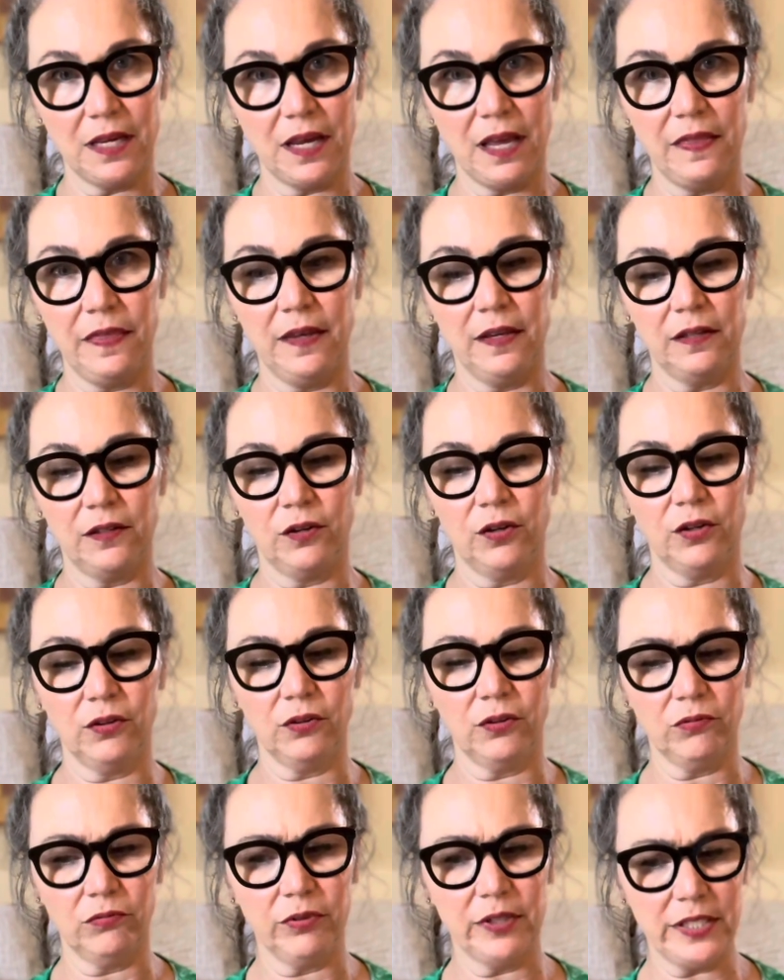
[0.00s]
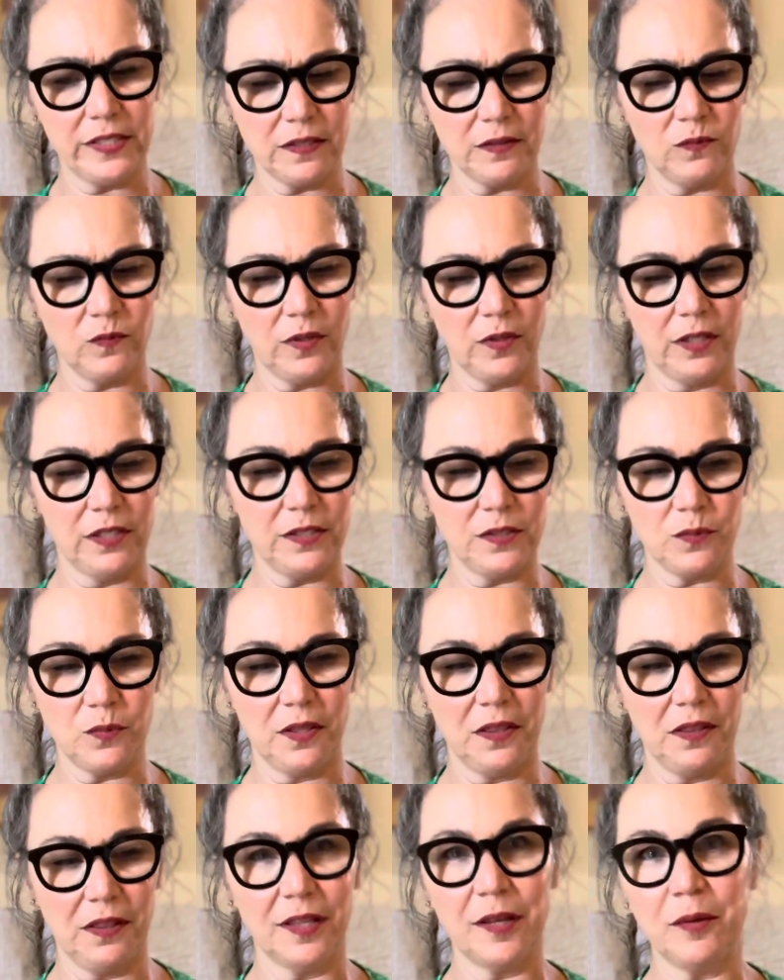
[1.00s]
I think her recent one is
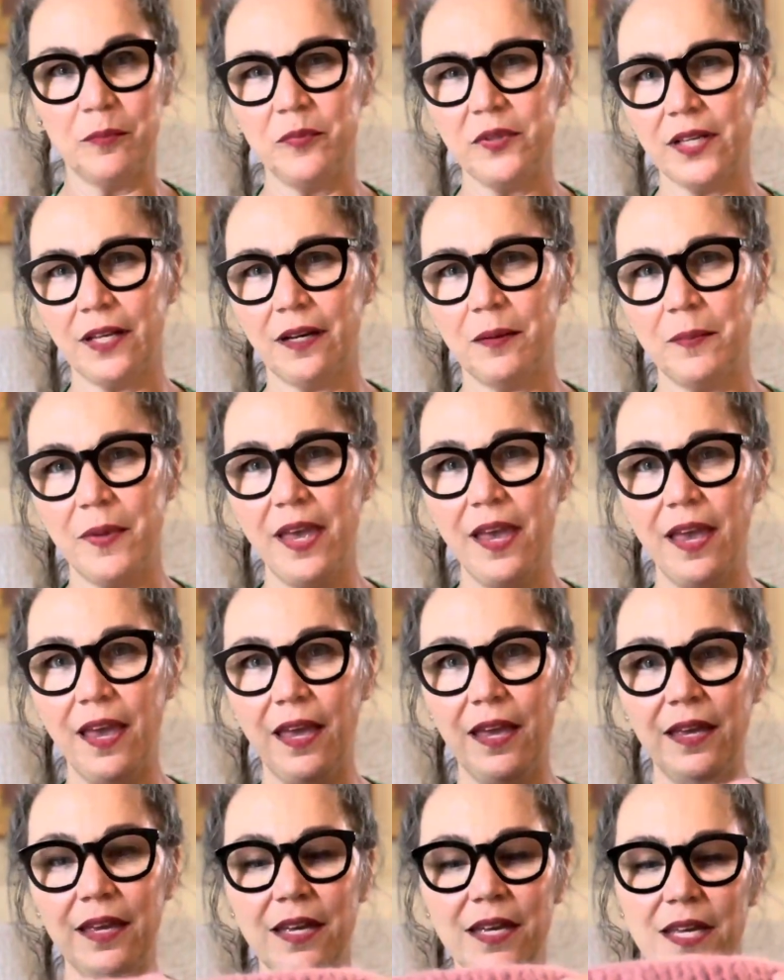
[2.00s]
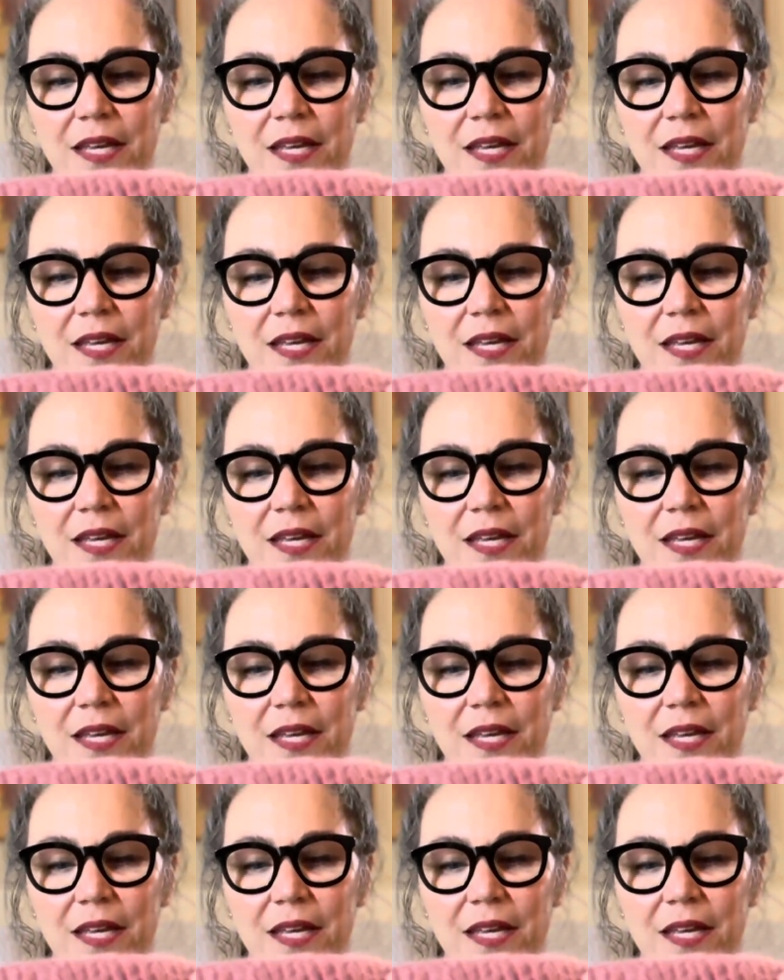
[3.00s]
with La Bien-Aimée,